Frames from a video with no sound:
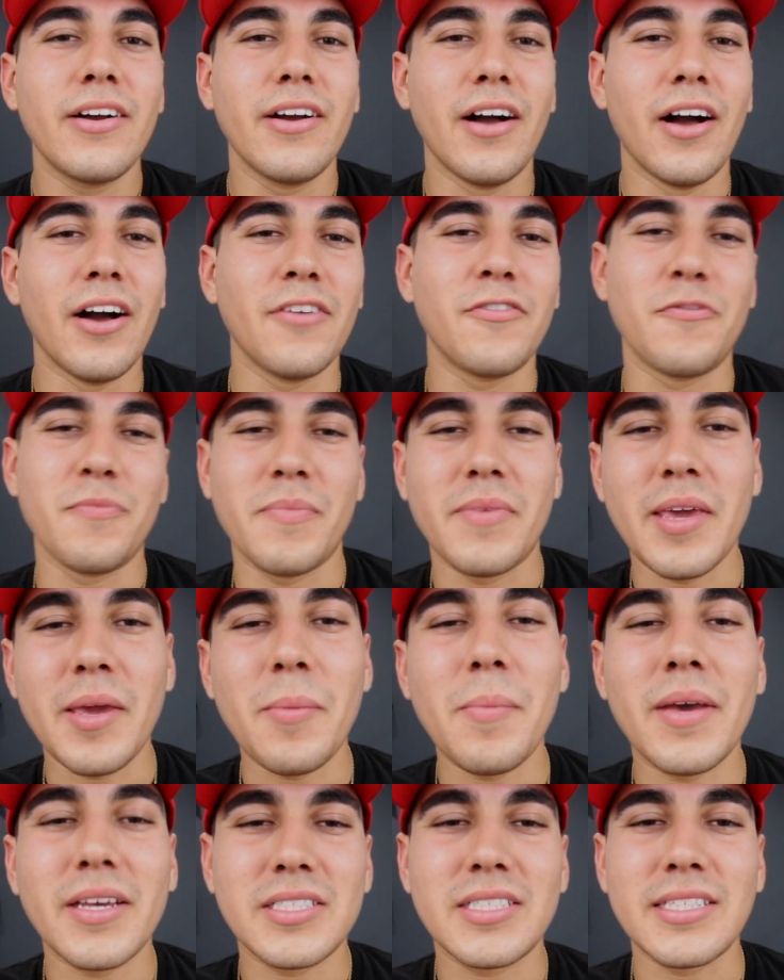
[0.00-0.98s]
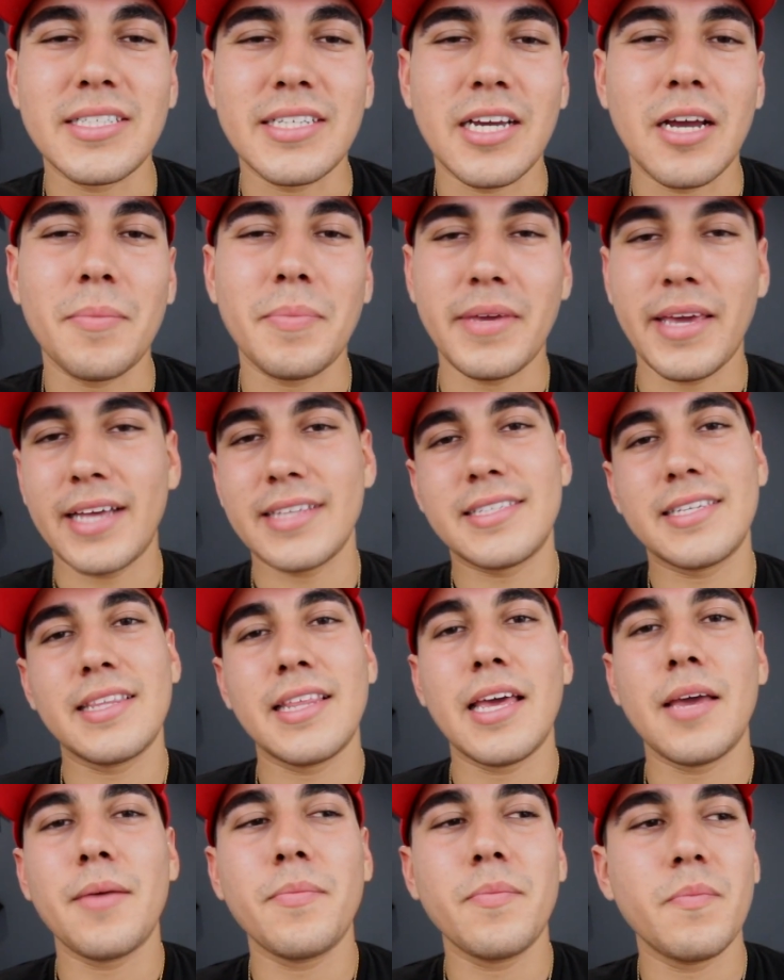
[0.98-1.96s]
of me messing up get to
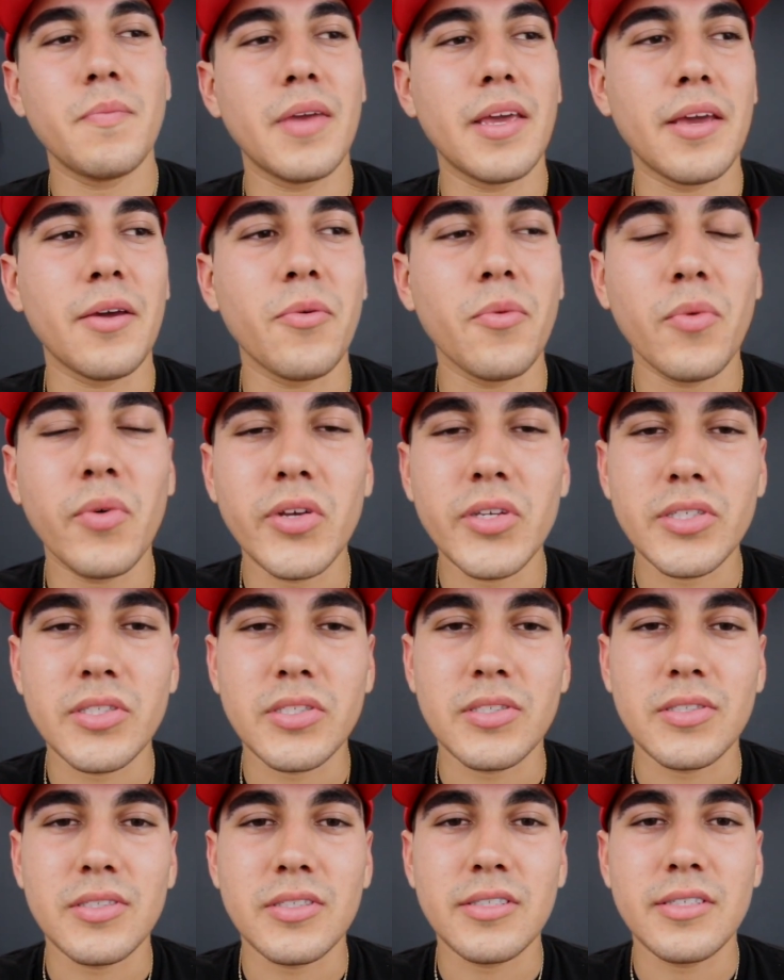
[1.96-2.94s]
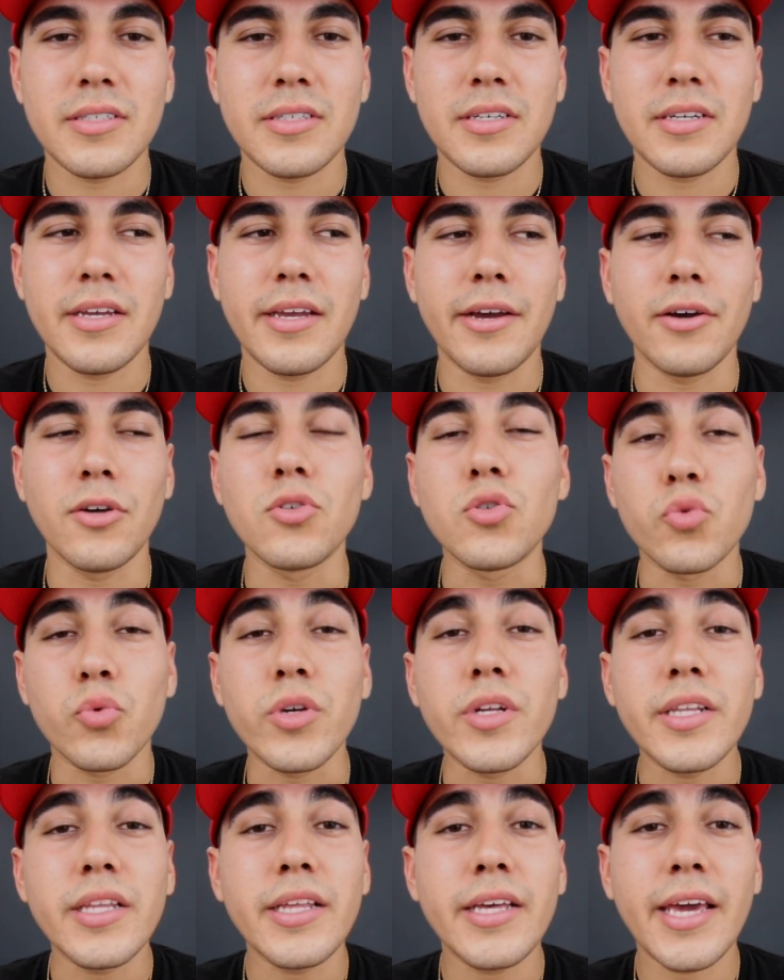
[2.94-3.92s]
them, it was
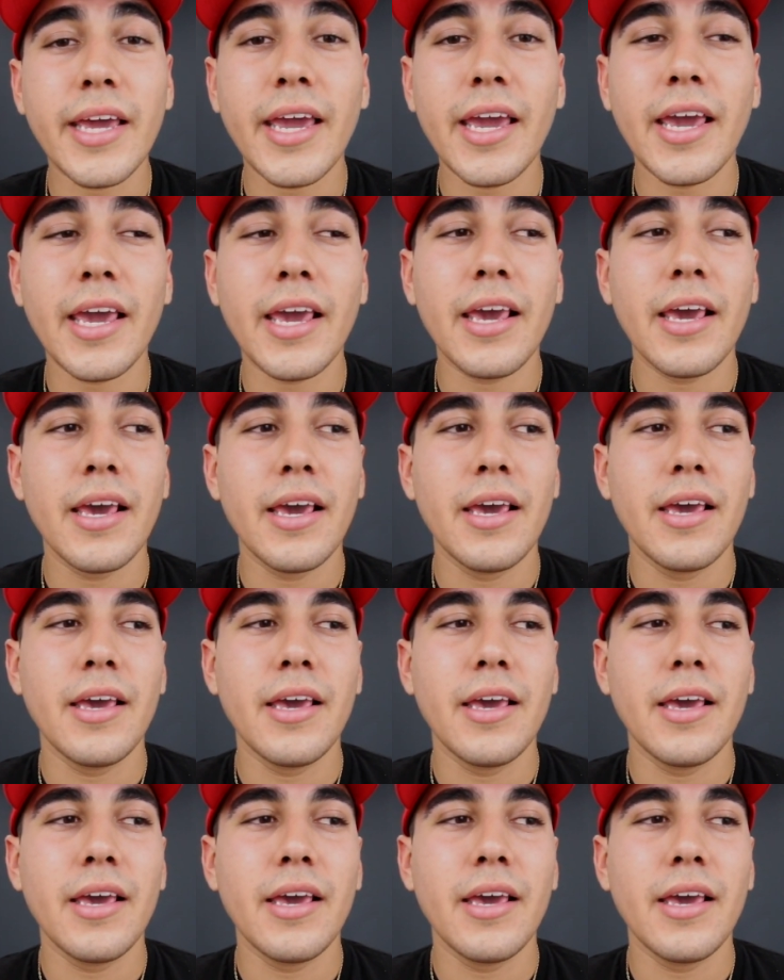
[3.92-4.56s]
really